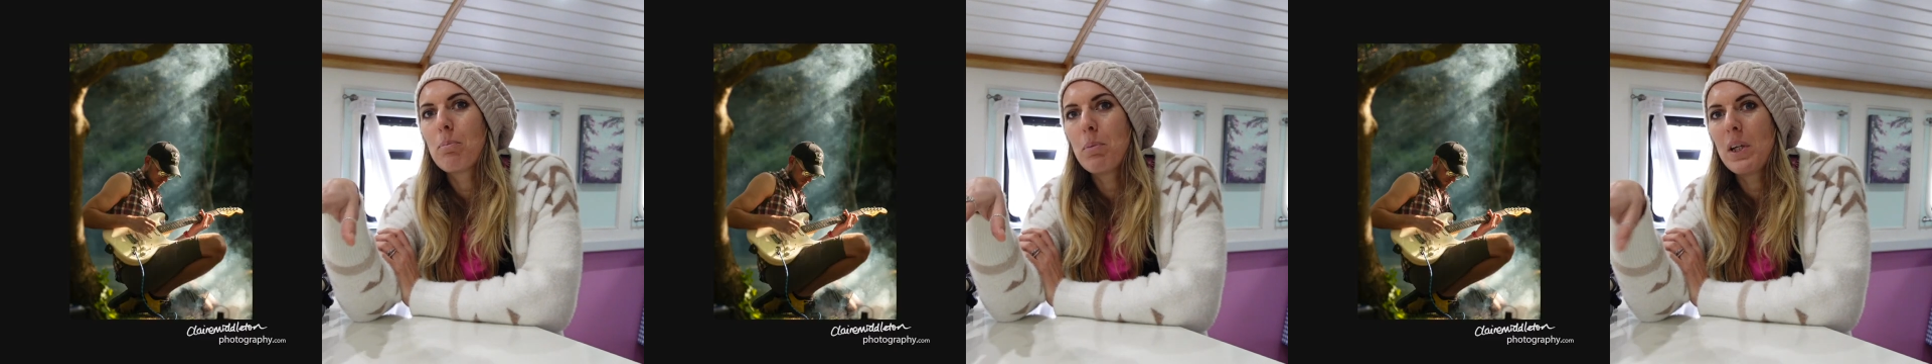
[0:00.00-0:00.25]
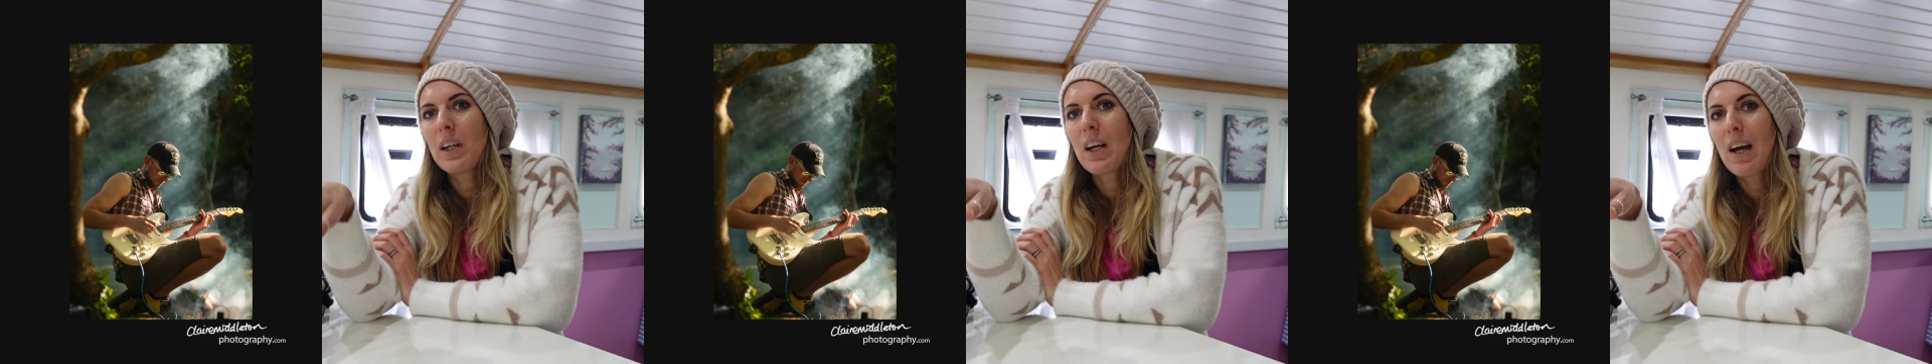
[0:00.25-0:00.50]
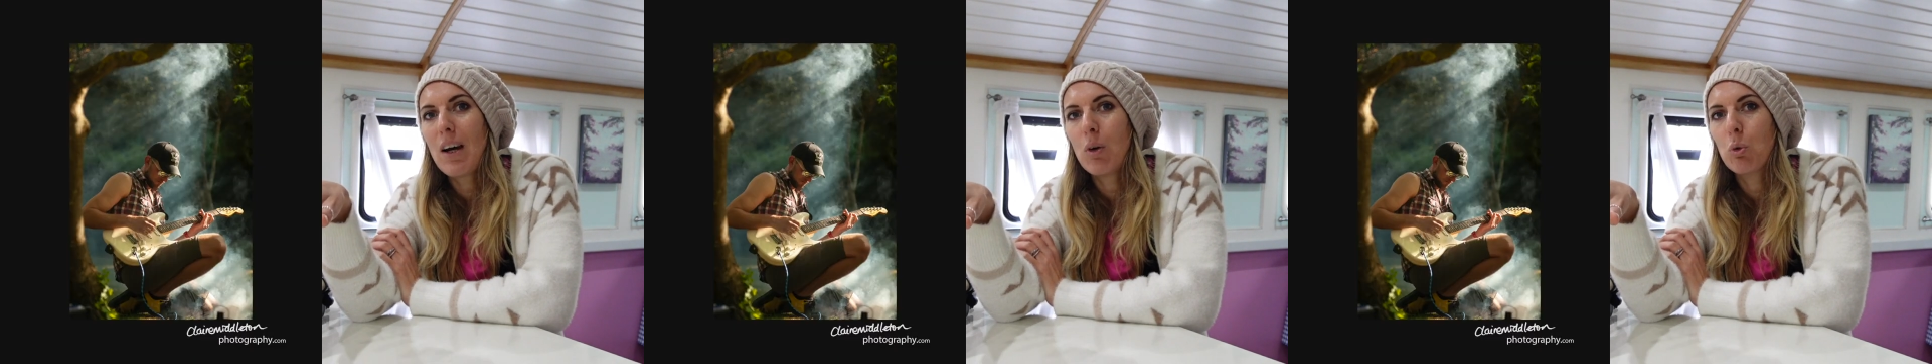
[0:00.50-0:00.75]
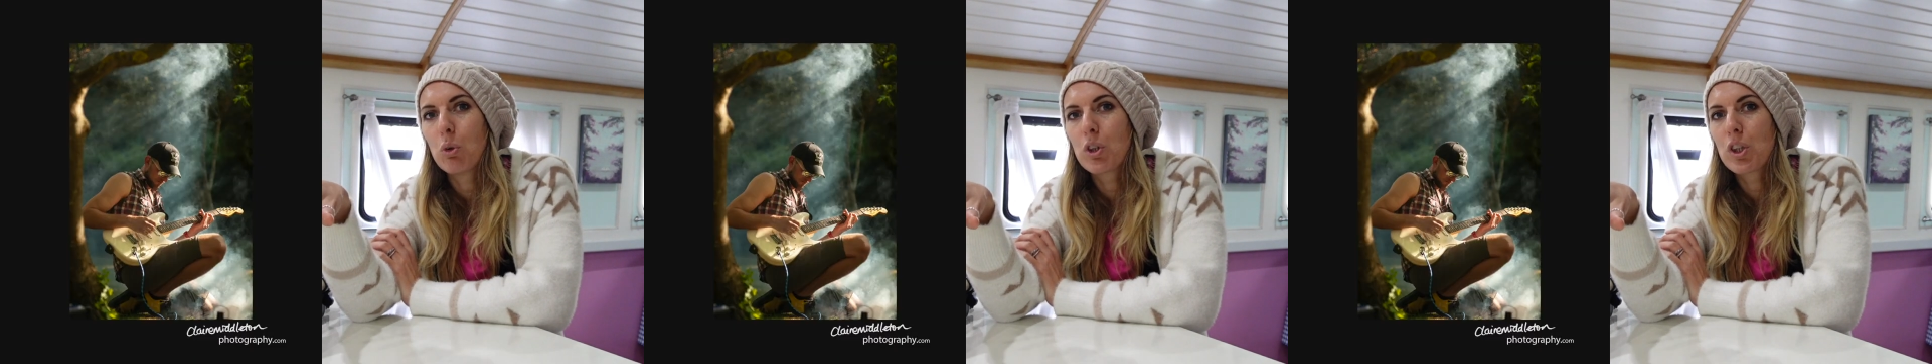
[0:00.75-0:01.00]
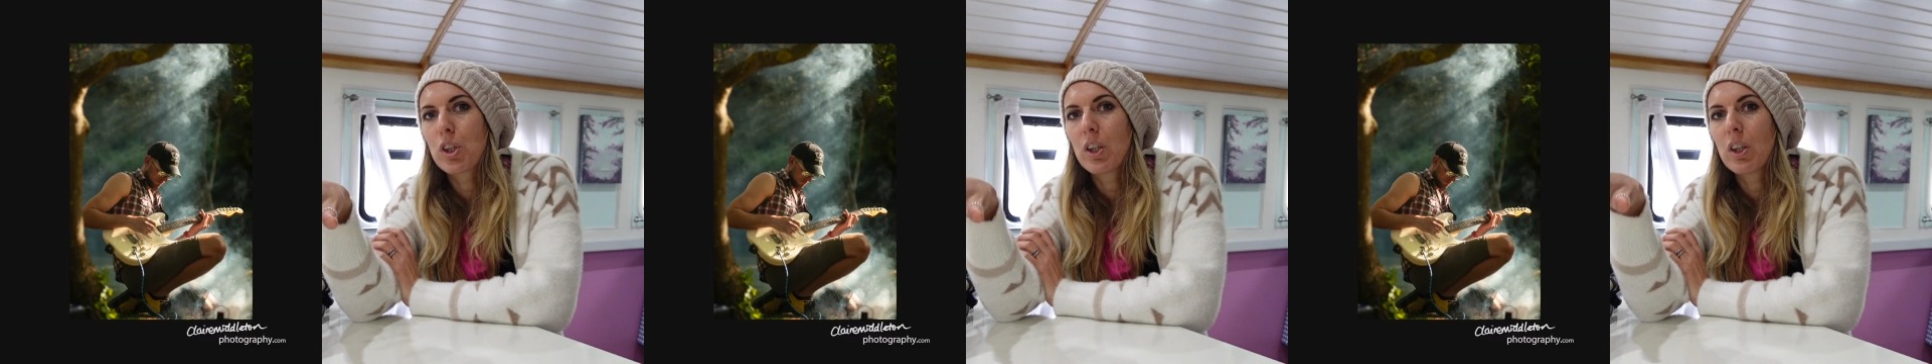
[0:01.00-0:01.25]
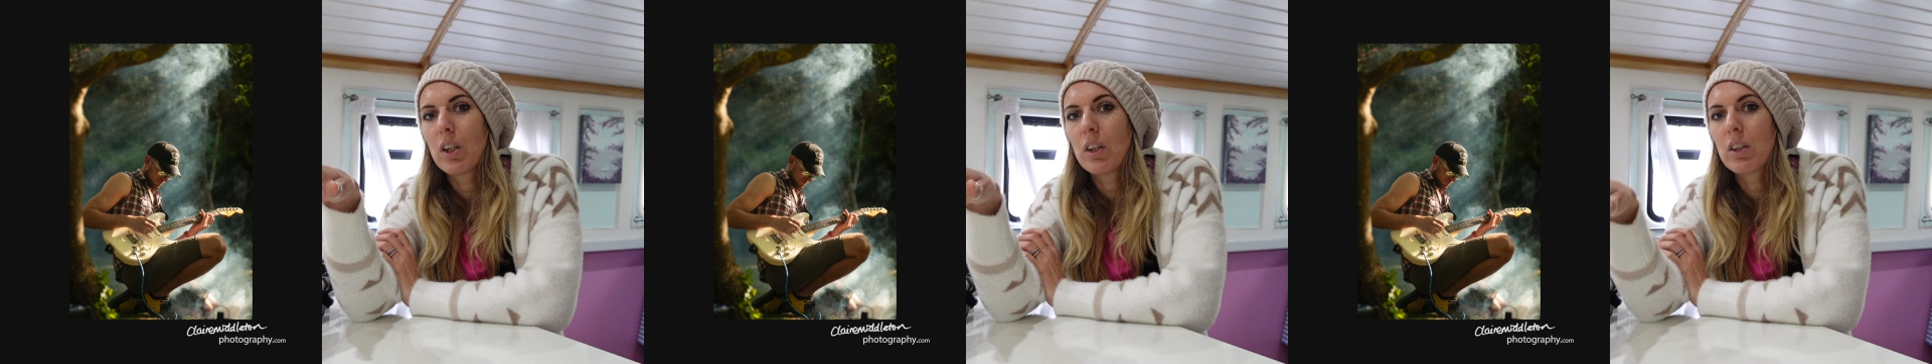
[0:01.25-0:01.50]
being out
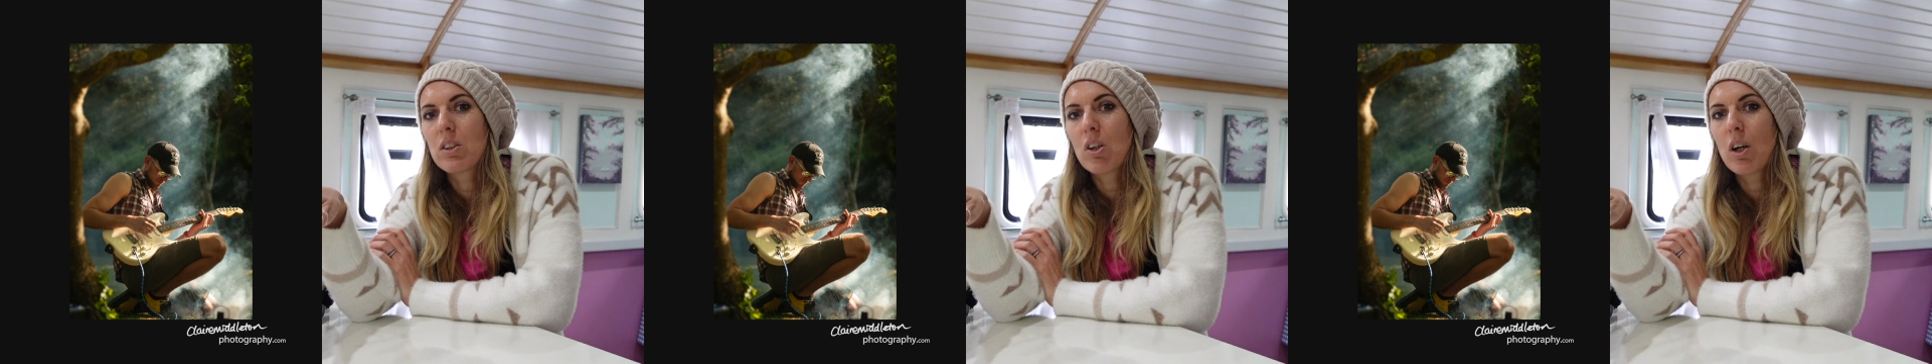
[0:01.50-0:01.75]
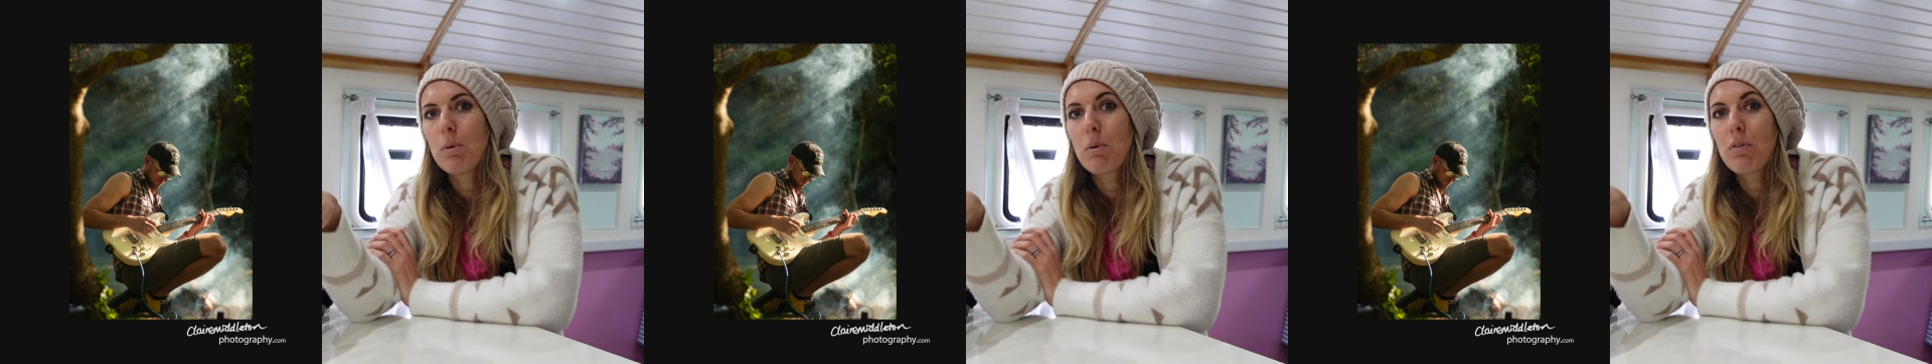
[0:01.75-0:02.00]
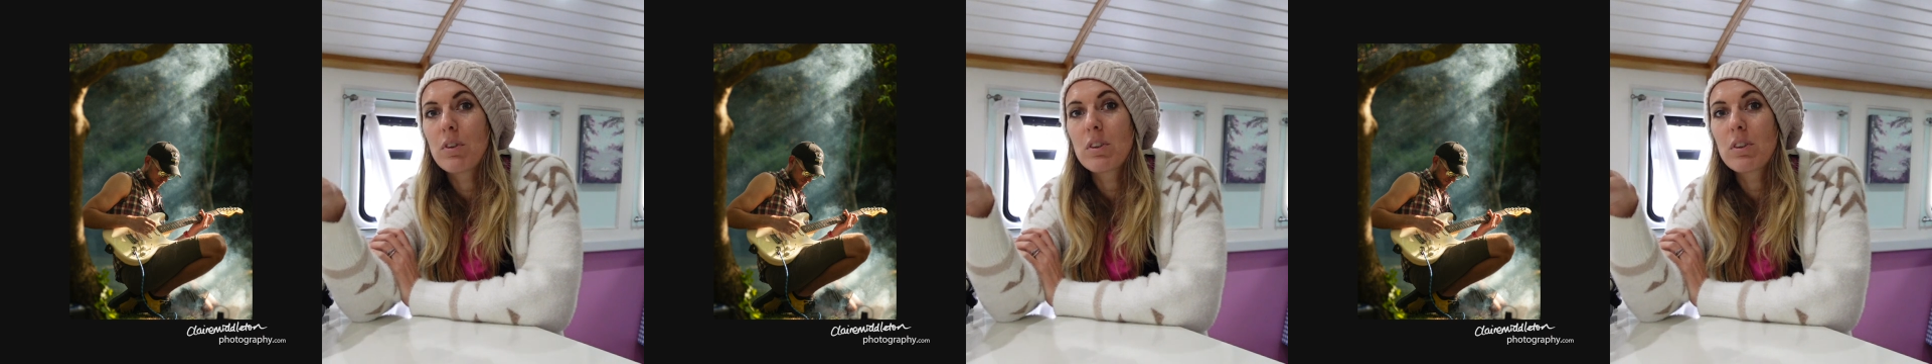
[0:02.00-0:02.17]
at the time of the